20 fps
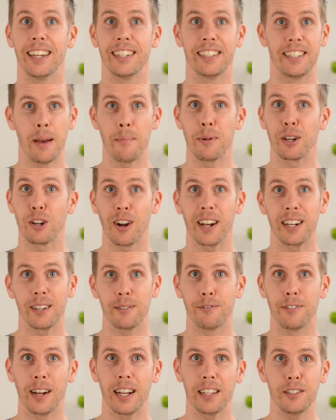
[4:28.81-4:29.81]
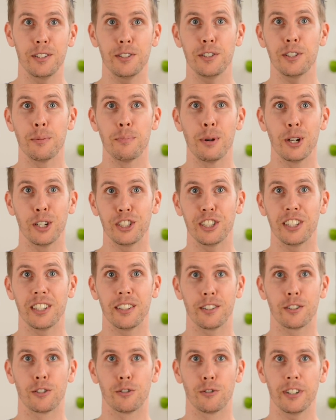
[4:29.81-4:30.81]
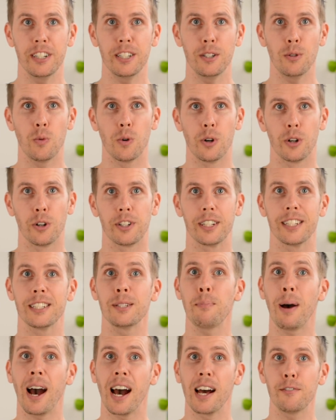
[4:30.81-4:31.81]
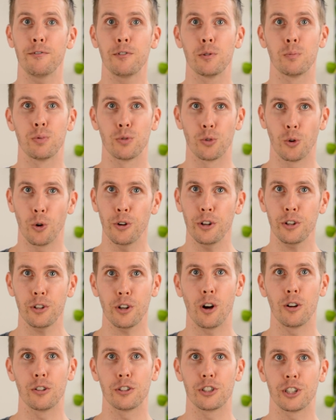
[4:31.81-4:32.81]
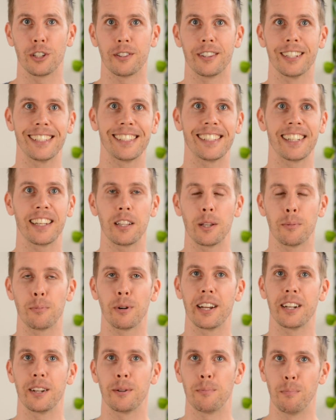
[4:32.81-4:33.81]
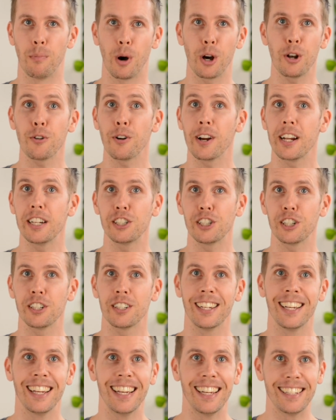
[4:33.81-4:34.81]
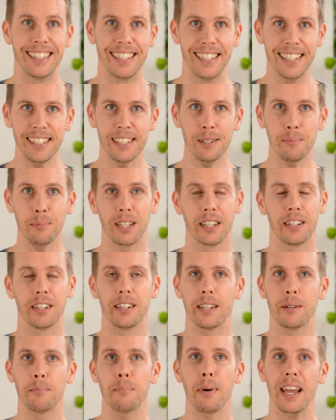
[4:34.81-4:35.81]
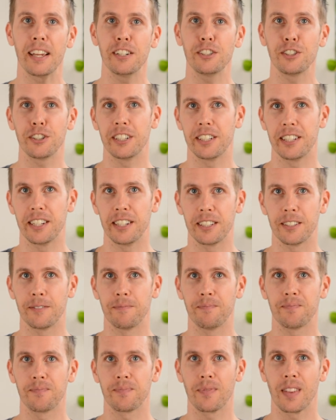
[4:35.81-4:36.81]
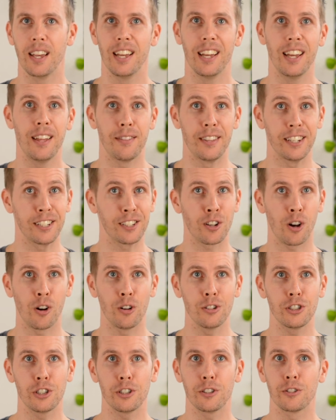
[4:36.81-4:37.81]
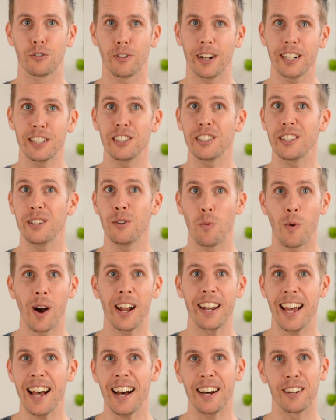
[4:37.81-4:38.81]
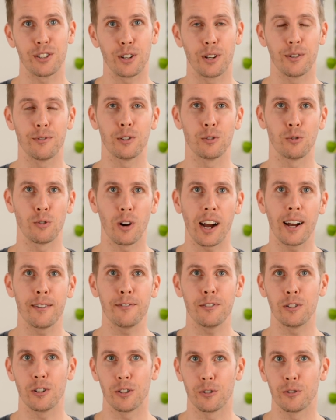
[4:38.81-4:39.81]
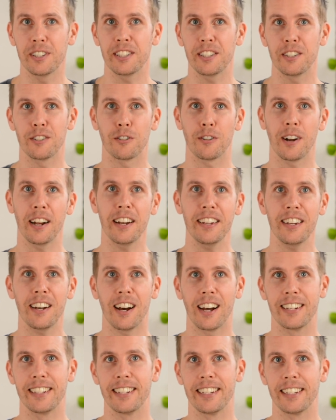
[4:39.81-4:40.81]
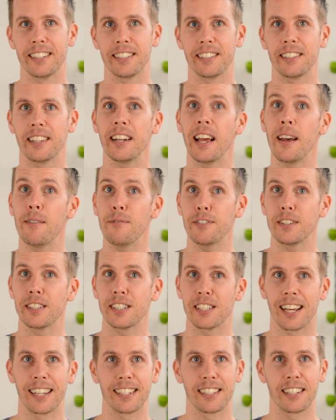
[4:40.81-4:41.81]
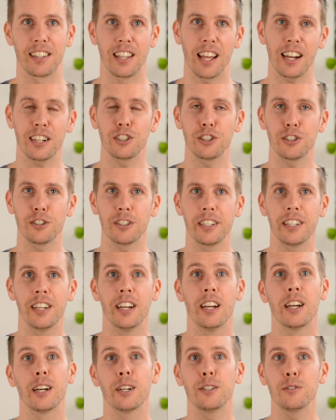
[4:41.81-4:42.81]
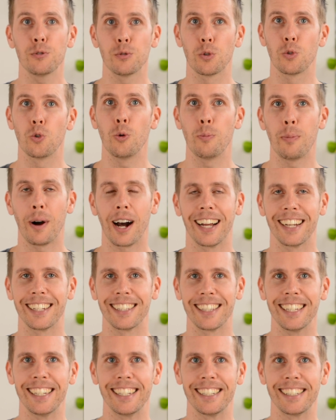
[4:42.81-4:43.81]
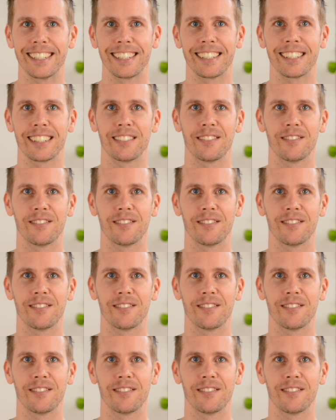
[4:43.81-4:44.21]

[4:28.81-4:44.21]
Democratic values emerged in the Greek world as part of a broader culture that celebrated moderation, discipline, and patriotism. This culture gradually won out over rival aristocratic ideas that emphasized luxury and rule by elites.